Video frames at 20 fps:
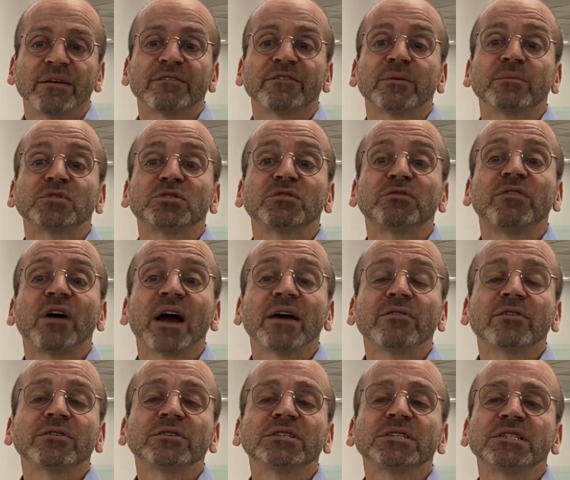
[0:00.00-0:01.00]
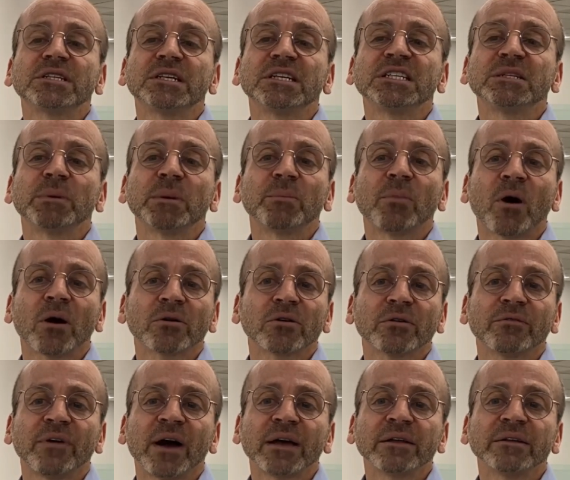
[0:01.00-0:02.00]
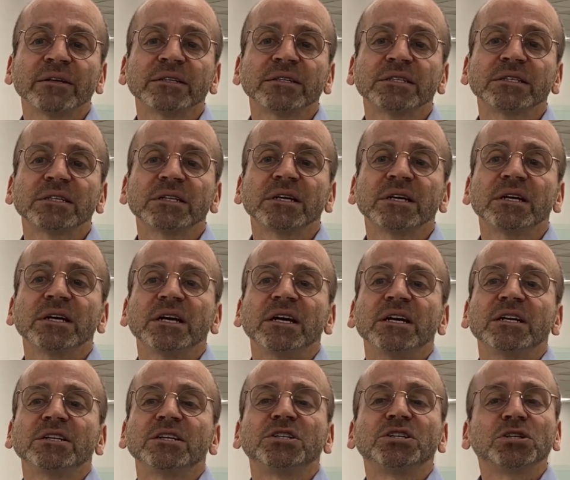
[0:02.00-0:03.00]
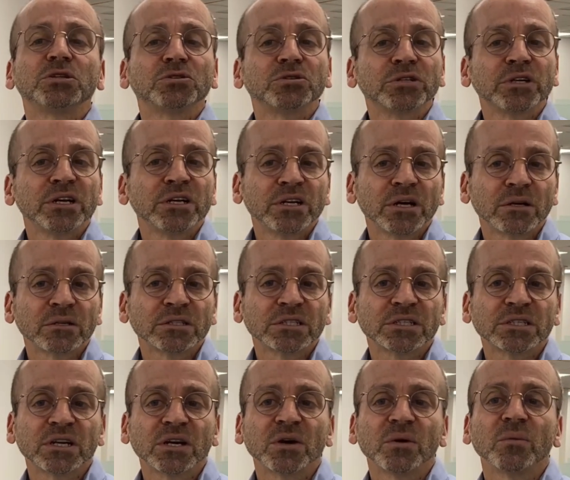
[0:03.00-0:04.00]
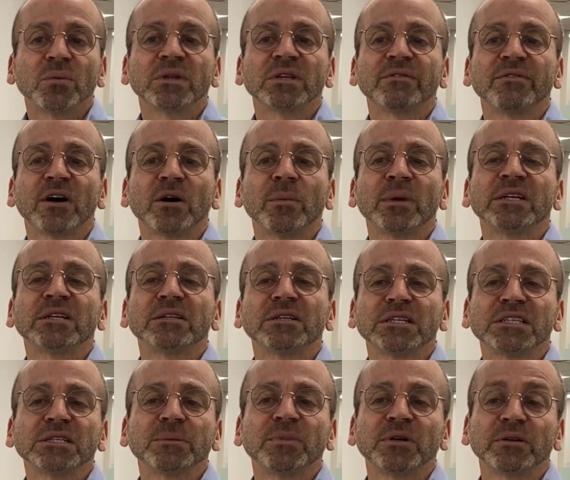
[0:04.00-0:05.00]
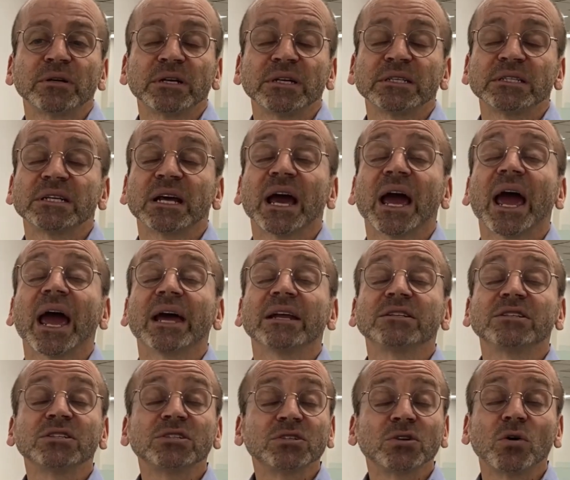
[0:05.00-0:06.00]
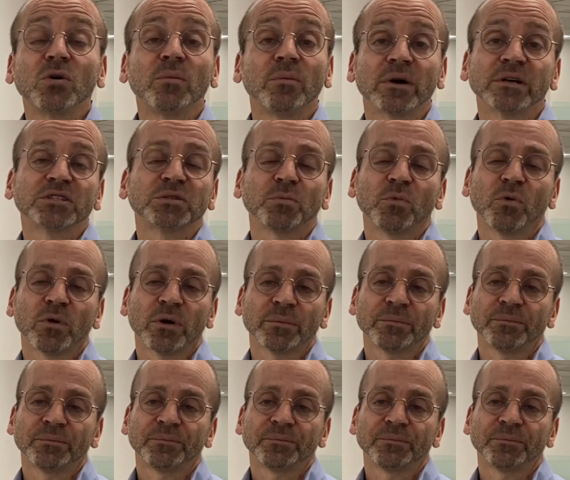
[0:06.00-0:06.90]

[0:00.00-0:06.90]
from survivors to intimate partner violence, to children and adults with developmental disabilities, and so much more.